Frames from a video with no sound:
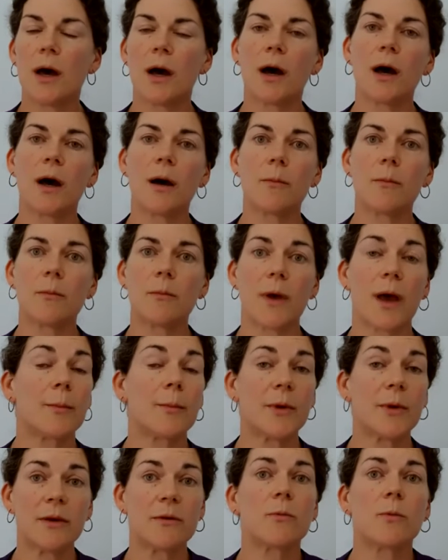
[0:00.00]
how
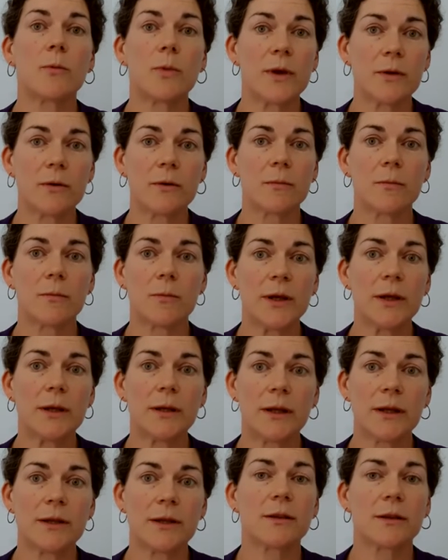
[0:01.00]
many we
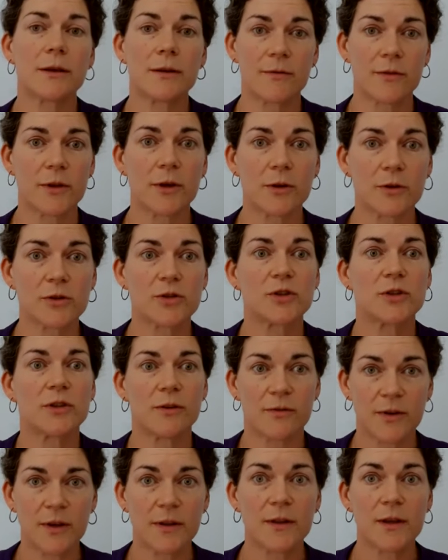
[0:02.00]
need to leave in the ocean to
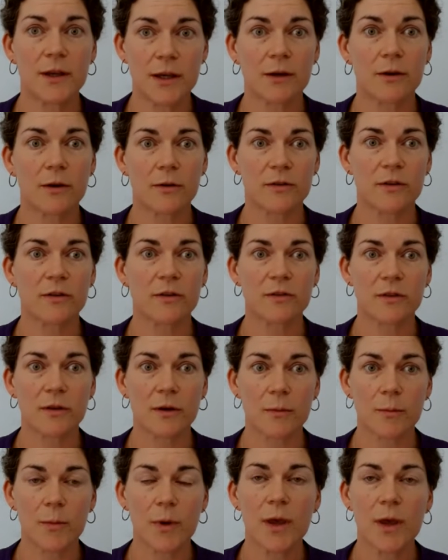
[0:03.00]
feed the
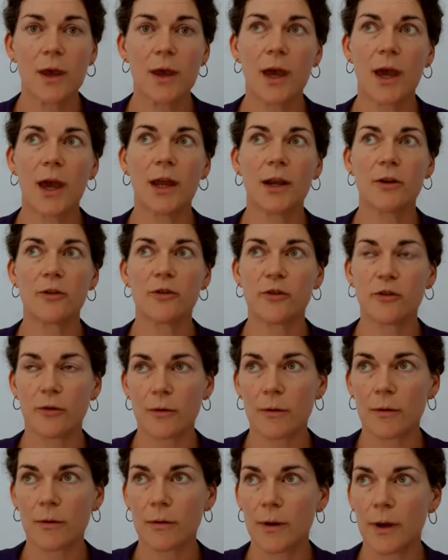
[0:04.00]
ecosystem and
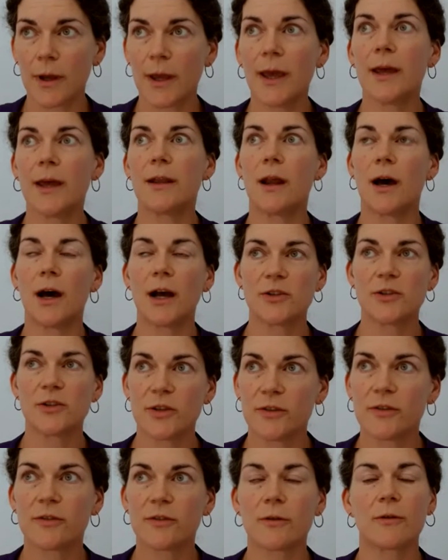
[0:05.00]
ensure, again, not
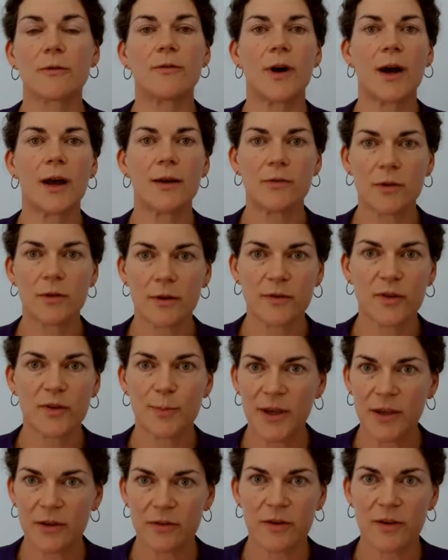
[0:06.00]
just survival of
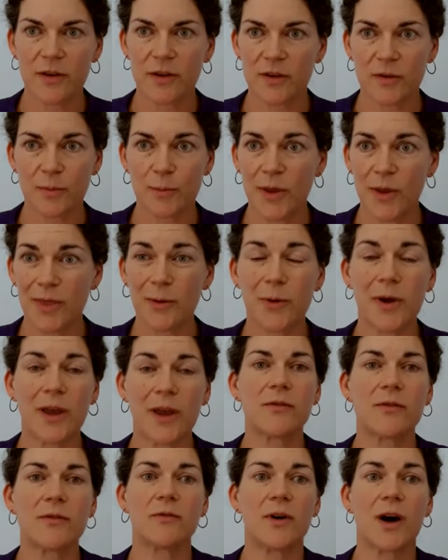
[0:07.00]
species, but that we
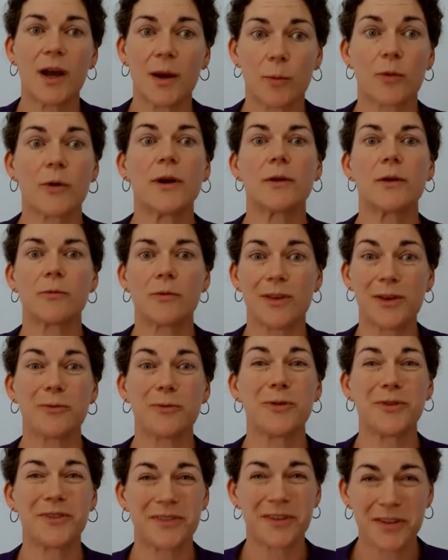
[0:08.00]
have a vibrant, really
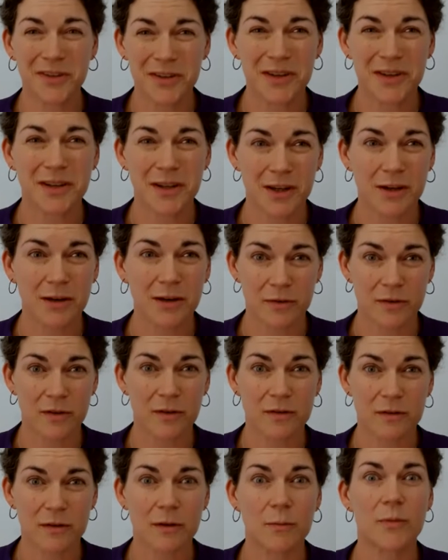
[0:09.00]
resilient
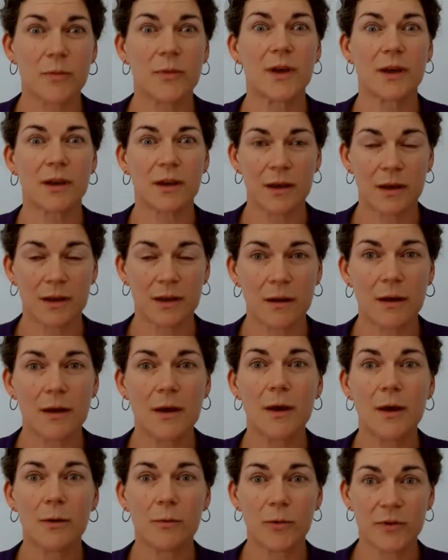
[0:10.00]
ecosystem that can
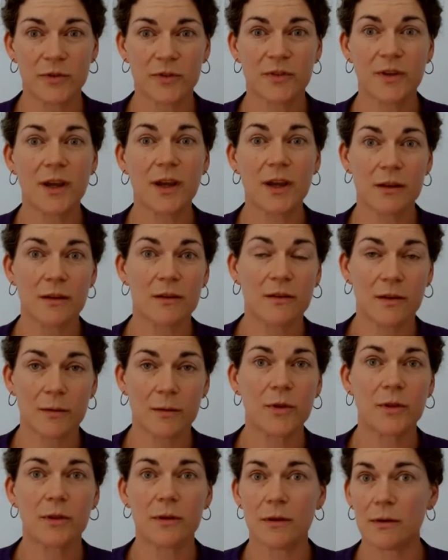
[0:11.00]
withstand some
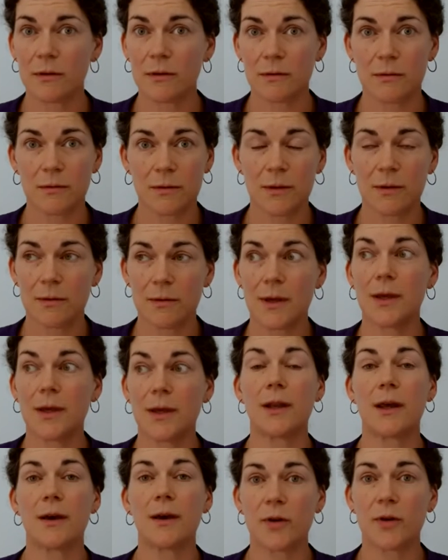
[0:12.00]
of the
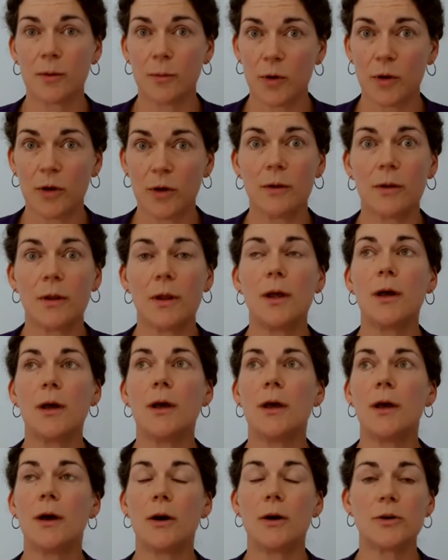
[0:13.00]
inevitable
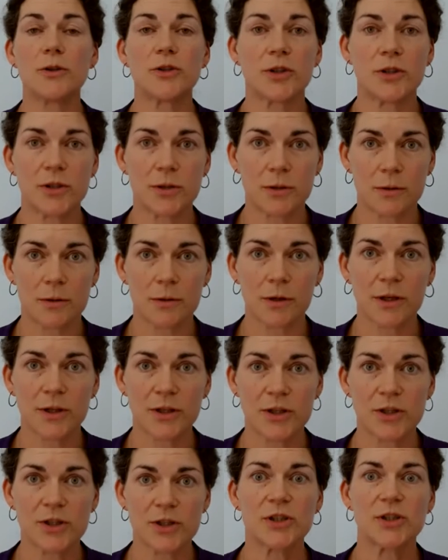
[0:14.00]
ocean
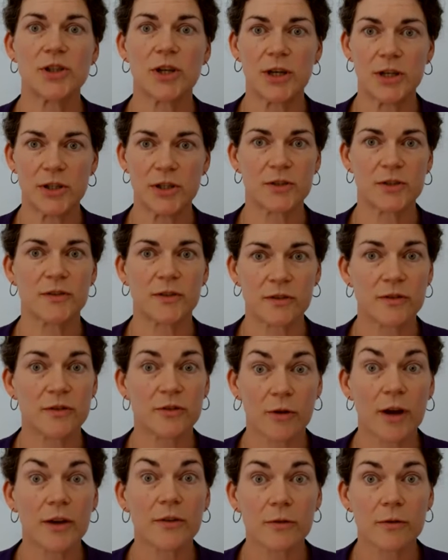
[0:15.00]
condition changes and
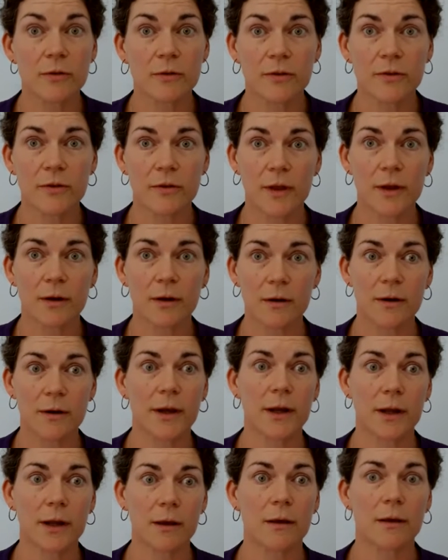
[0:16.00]
stressors that are
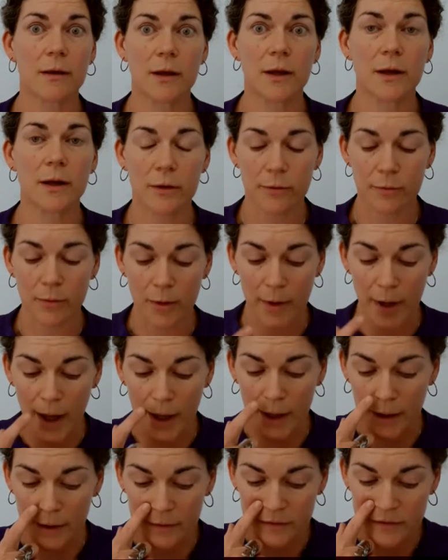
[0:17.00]
getting thrown
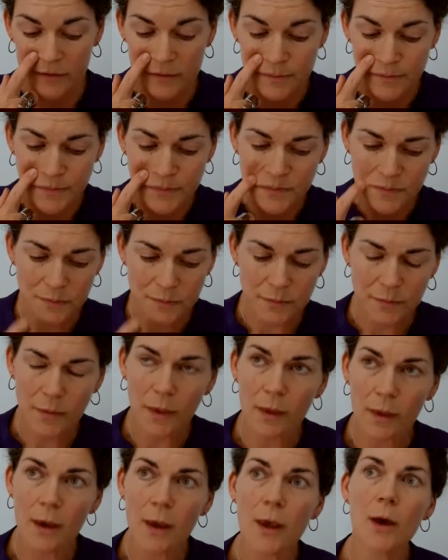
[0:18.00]
at us.
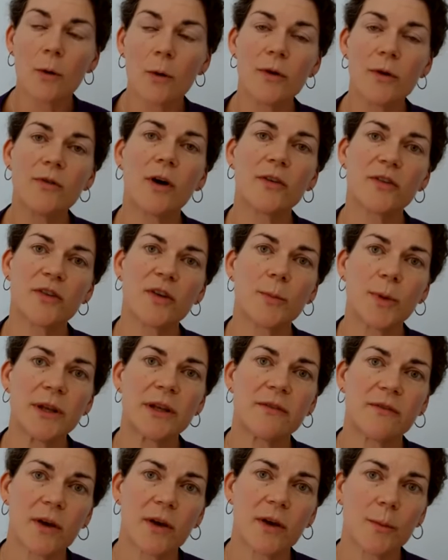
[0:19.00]
We've also been
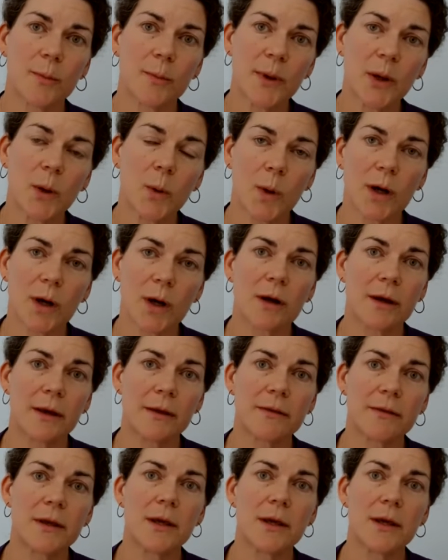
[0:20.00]
developing work at